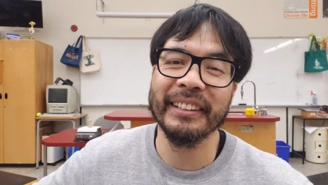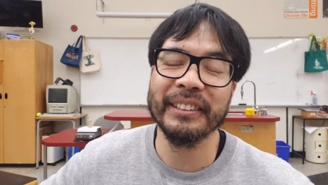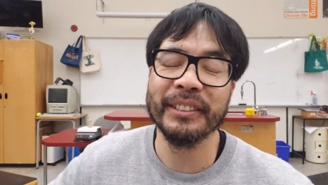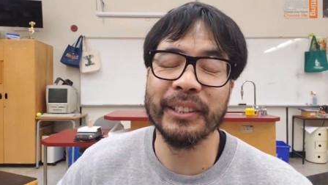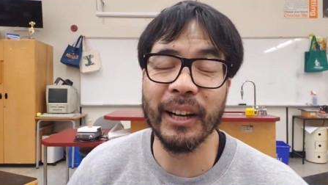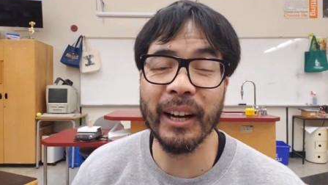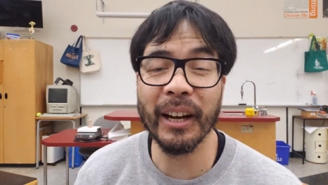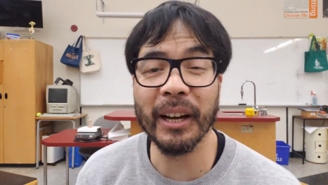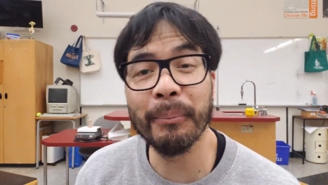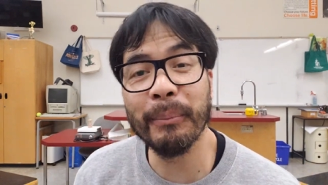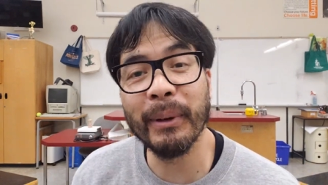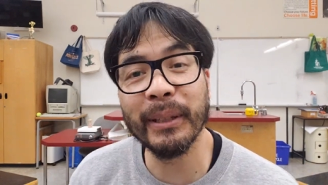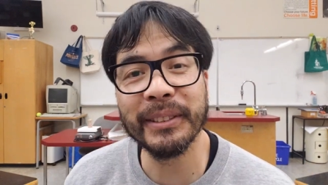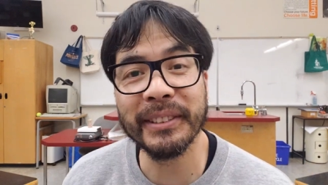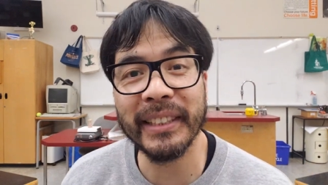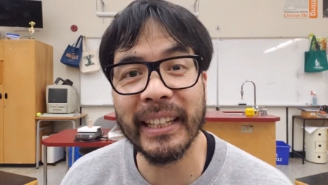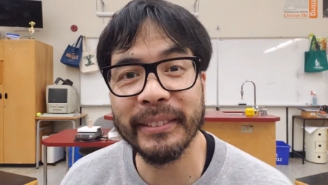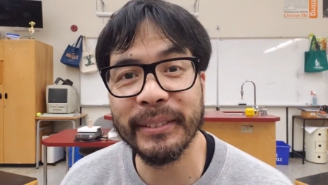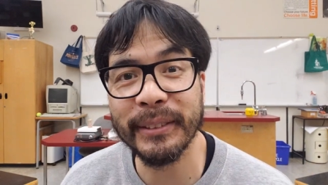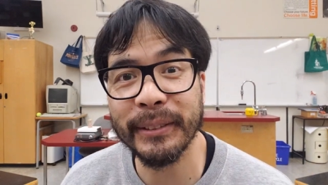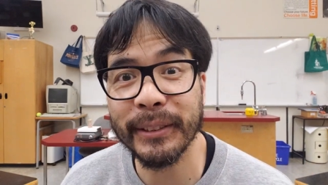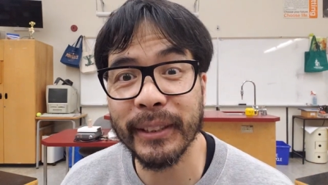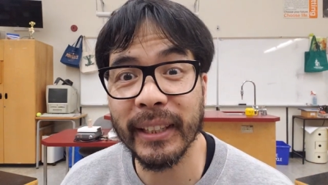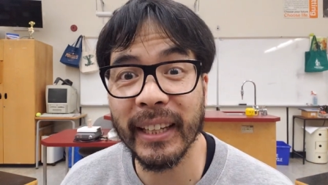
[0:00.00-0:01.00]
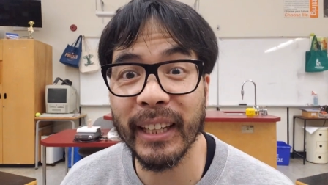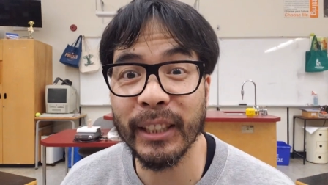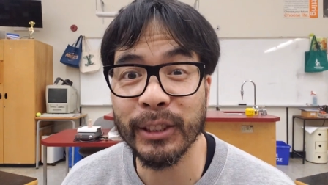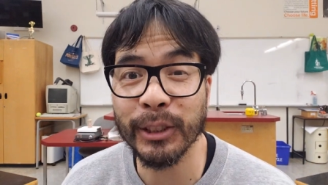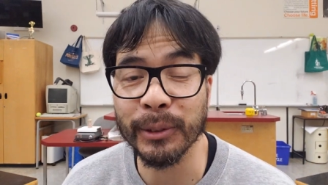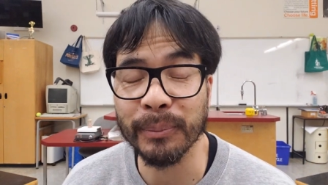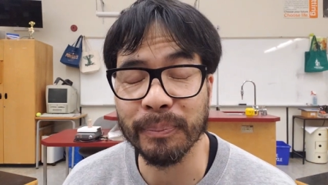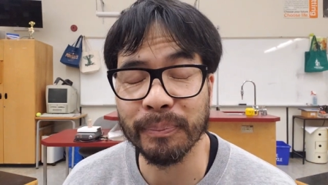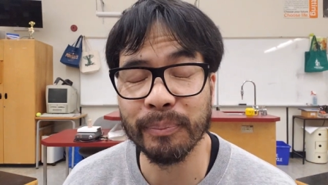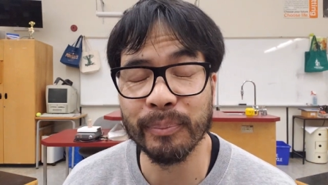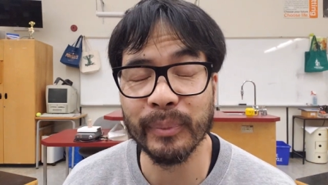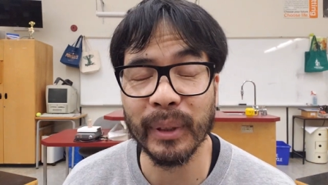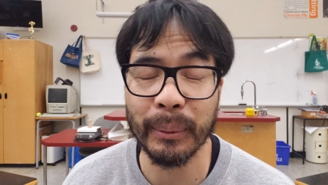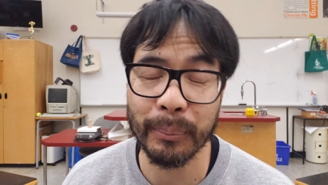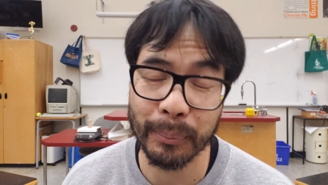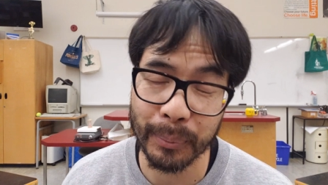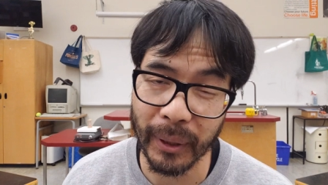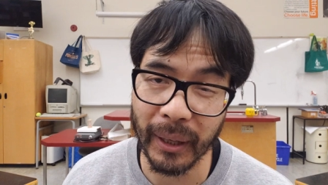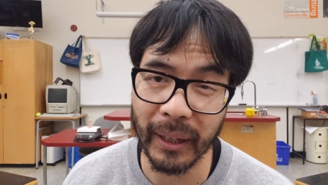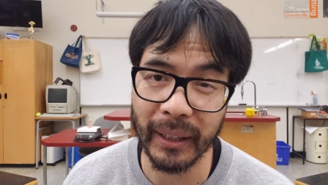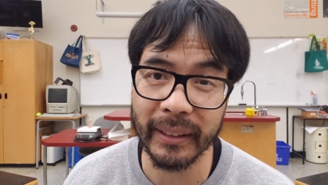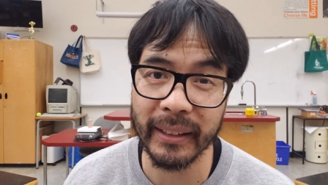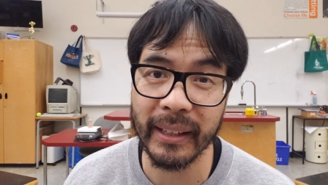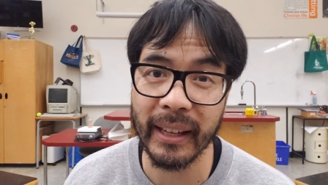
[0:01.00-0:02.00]
talking about science education and
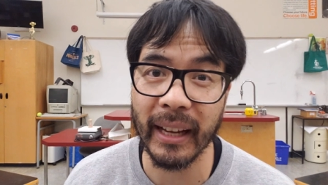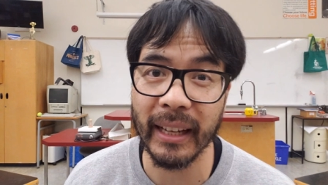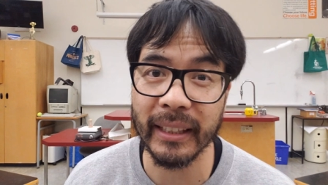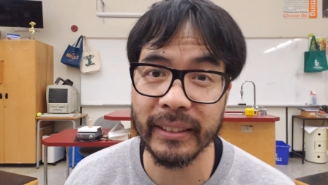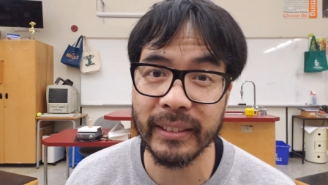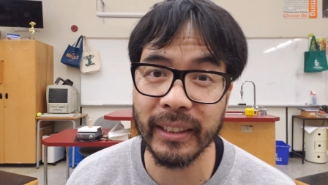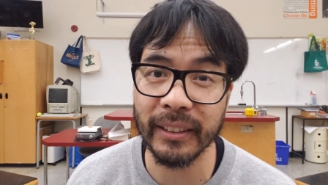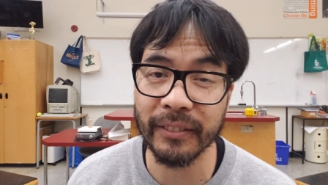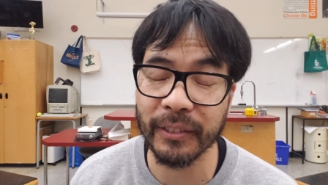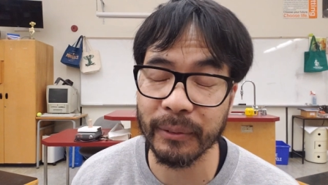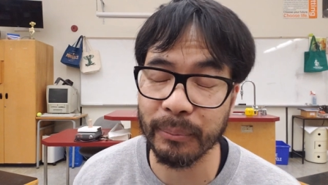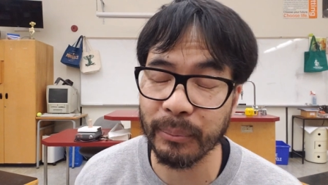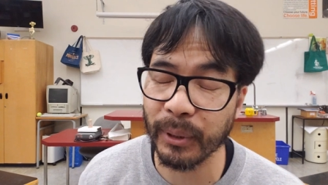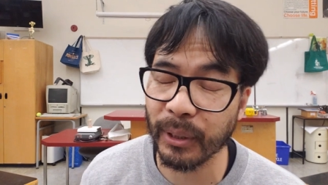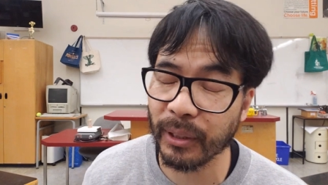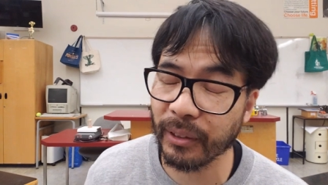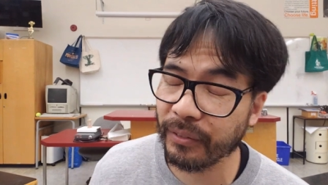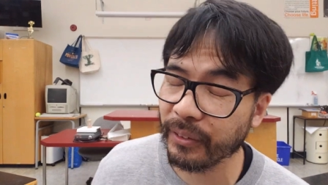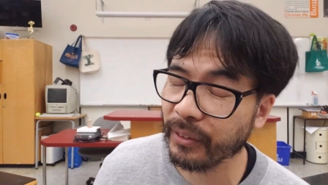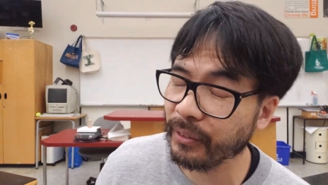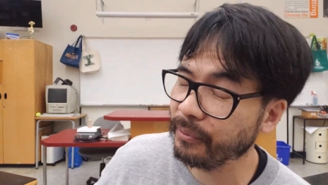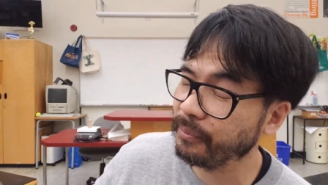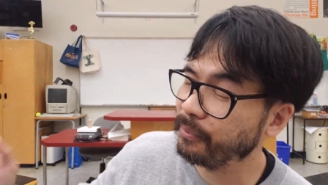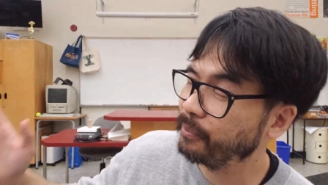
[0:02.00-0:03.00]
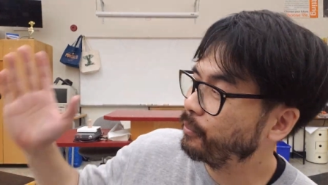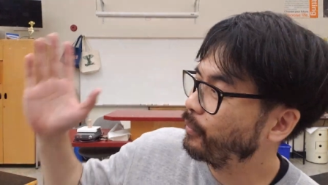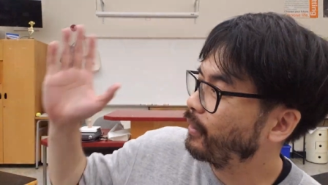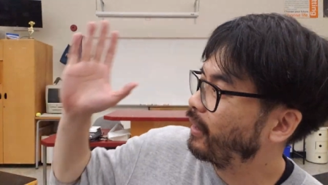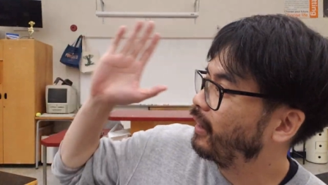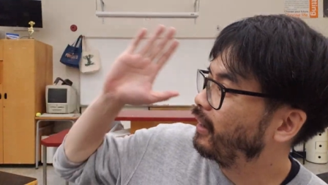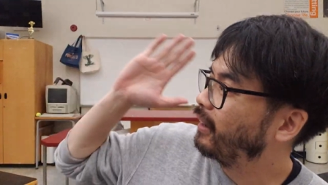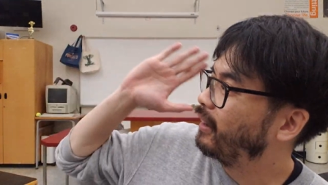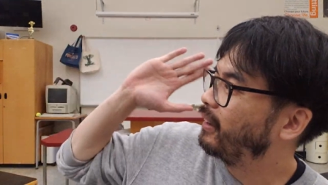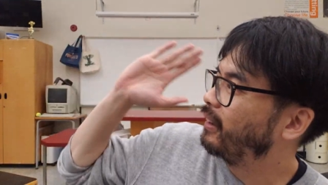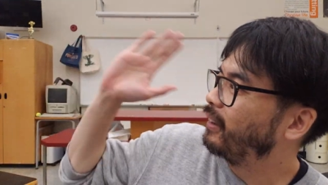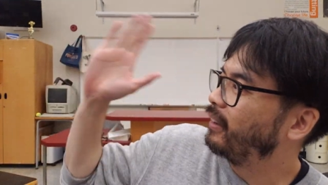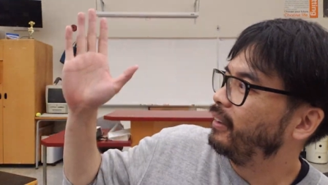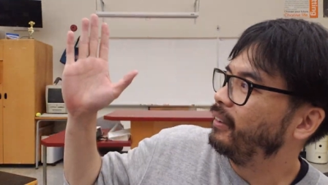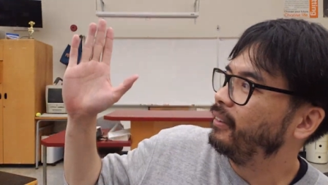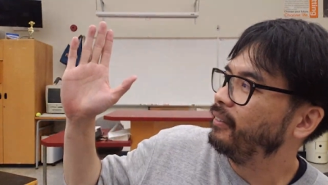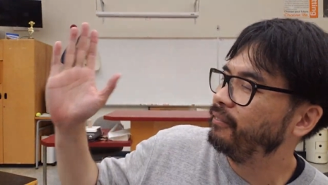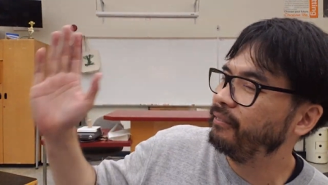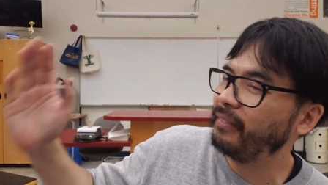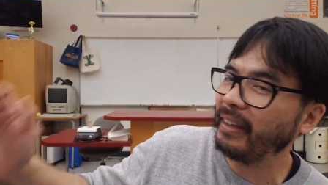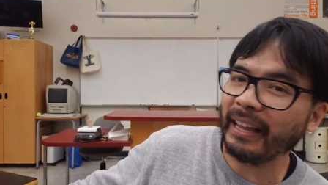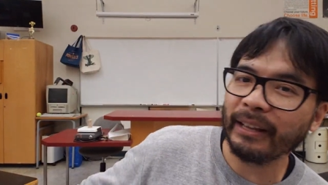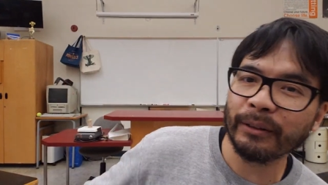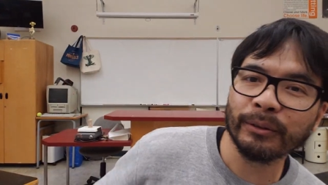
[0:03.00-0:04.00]
broadcasting from beautiful
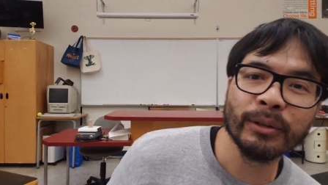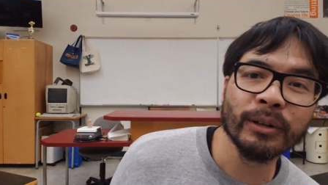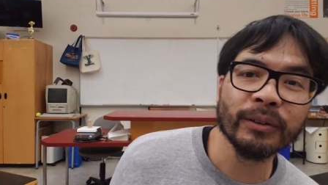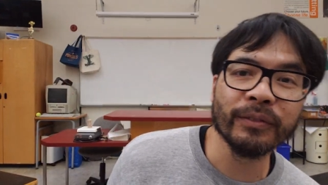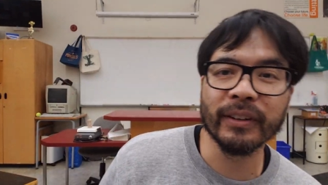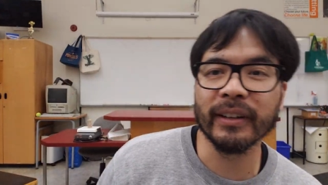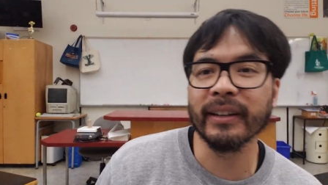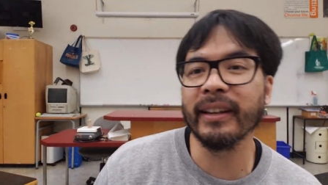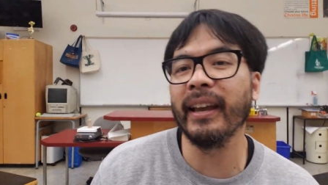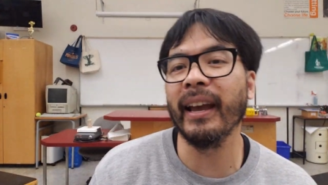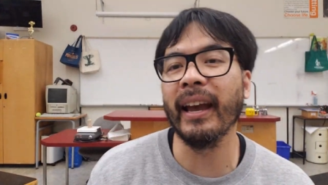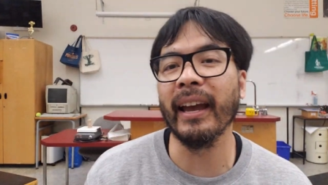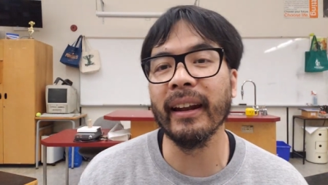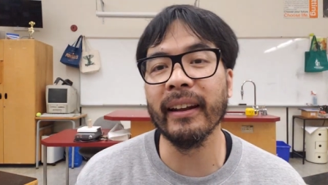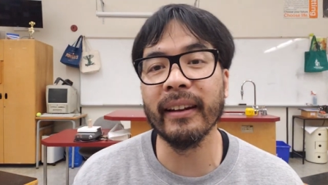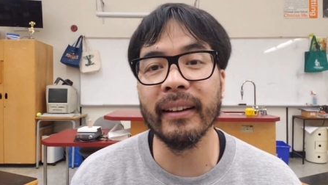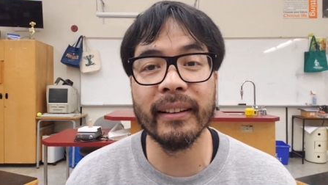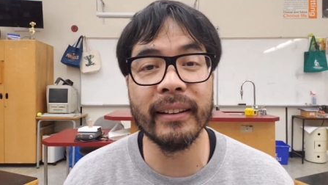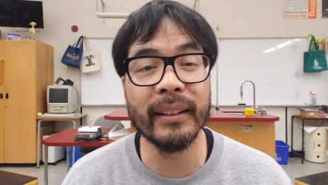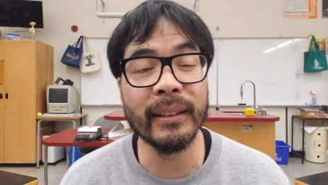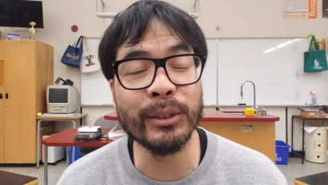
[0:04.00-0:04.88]
Vancouver, Canada.